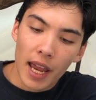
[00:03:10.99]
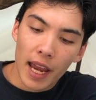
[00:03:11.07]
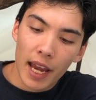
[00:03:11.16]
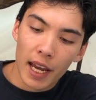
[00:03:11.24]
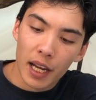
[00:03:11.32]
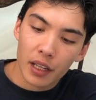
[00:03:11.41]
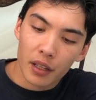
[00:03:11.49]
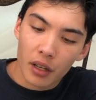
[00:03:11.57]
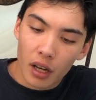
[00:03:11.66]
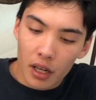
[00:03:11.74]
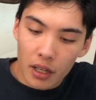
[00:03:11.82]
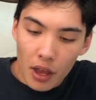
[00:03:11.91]
And
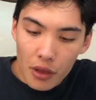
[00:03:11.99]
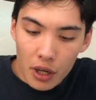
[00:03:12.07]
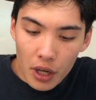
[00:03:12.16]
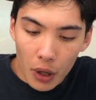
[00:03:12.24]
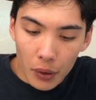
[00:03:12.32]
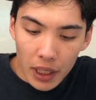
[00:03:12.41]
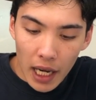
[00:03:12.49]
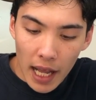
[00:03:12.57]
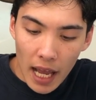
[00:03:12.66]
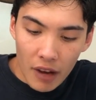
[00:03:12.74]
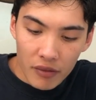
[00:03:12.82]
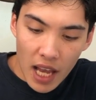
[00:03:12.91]
another note that
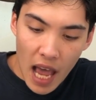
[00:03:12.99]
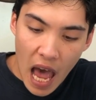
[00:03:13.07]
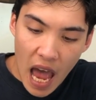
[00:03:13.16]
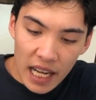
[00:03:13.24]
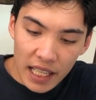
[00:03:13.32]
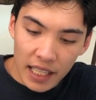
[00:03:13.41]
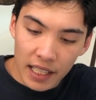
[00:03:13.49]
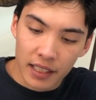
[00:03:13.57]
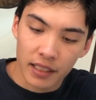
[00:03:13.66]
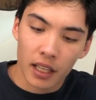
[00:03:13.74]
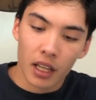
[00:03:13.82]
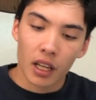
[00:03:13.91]
I have to add
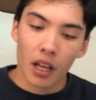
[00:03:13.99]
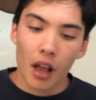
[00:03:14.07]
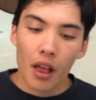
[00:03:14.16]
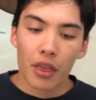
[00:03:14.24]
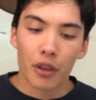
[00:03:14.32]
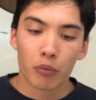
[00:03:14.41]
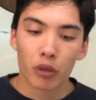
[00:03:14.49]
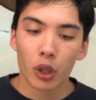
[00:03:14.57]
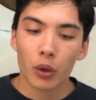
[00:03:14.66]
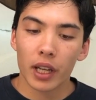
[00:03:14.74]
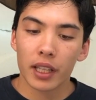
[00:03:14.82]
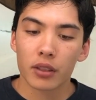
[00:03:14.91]
is the
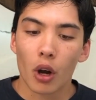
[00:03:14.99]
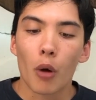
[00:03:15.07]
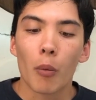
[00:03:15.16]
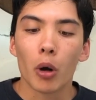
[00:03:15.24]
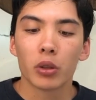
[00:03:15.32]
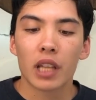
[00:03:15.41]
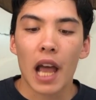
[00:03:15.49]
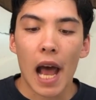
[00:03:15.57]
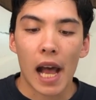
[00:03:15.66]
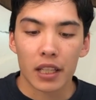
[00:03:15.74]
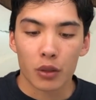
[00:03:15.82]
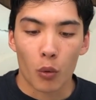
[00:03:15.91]
brew is almost
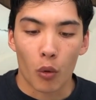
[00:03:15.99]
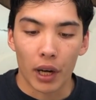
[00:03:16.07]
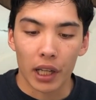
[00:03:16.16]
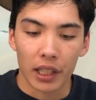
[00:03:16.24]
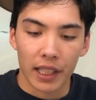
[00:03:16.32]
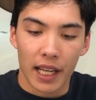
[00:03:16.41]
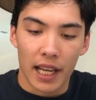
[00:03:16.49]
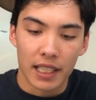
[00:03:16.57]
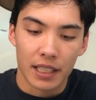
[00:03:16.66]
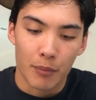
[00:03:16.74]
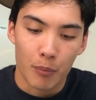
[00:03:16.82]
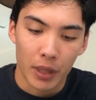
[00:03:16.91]
as oily
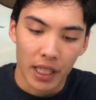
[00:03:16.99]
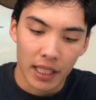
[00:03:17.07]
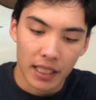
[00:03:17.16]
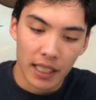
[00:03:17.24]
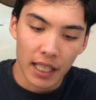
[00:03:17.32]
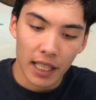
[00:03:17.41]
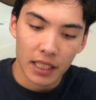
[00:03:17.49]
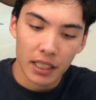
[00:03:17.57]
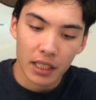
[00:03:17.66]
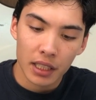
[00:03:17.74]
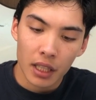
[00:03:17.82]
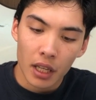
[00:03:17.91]
as the beans.
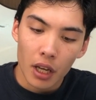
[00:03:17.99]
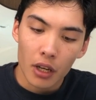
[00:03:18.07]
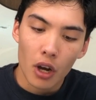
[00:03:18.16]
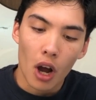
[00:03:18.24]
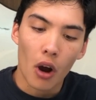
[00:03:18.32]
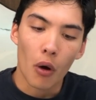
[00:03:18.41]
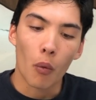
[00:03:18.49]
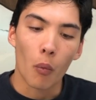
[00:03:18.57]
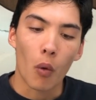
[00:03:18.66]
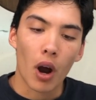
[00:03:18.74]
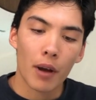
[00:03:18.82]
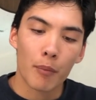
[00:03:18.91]
It's not
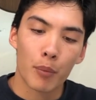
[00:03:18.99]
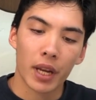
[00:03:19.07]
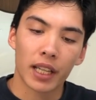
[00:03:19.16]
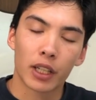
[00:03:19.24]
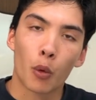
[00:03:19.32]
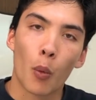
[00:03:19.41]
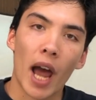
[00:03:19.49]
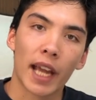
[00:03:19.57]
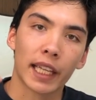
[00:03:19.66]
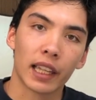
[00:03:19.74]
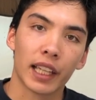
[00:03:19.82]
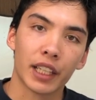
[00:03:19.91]
one big
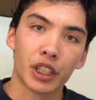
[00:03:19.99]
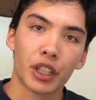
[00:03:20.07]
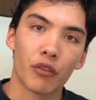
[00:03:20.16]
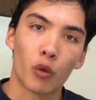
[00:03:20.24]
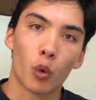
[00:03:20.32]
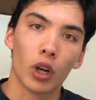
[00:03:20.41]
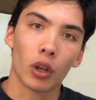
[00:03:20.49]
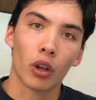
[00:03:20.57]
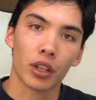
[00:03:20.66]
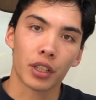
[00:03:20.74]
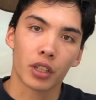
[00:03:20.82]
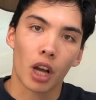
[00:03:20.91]
coagulation of oil
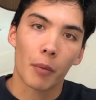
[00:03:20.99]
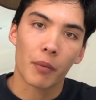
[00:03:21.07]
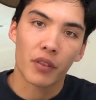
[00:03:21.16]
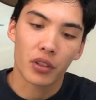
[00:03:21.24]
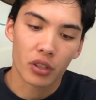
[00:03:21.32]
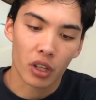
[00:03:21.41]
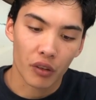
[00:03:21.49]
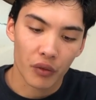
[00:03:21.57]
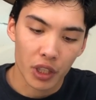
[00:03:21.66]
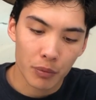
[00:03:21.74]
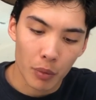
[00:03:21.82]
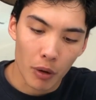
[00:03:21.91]
on the top of the
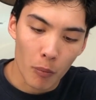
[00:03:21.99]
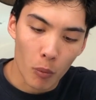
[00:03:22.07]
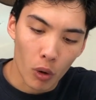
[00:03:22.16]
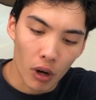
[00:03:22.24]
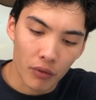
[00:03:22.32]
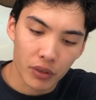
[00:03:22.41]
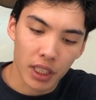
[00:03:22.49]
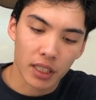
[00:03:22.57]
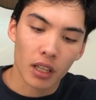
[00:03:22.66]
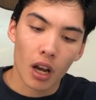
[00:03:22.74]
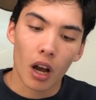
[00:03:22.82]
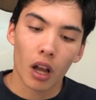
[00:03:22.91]
surface, but more of
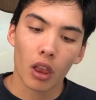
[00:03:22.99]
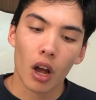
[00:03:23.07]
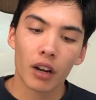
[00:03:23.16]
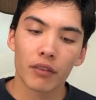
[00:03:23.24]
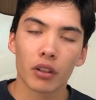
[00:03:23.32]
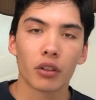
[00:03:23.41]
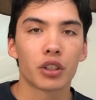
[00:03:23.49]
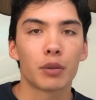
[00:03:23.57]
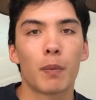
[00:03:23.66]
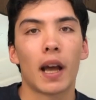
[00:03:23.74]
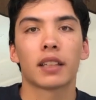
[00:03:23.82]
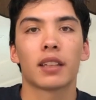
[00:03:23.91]
just a lot of little
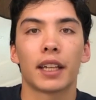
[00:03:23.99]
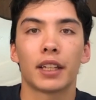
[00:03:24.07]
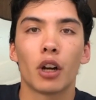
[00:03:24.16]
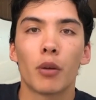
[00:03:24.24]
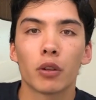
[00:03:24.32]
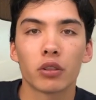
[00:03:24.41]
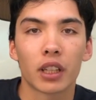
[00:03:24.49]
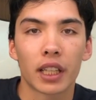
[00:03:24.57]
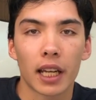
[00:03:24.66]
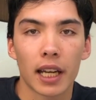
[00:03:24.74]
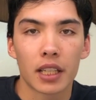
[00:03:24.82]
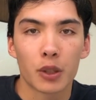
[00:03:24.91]
specks, like you're almost
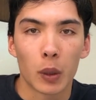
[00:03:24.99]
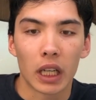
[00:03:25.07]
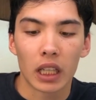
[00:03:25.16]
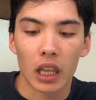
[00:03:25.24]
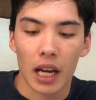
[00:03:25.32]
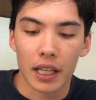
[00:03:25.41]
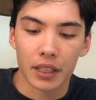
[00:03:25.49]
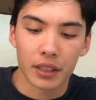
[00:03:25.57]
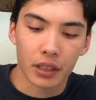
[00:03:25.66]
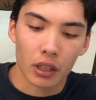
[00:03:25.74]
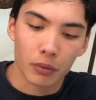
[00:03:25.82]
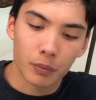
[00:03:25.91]
looking into a
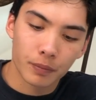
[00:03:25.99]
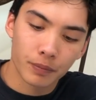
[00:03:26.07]
kaleidoscope.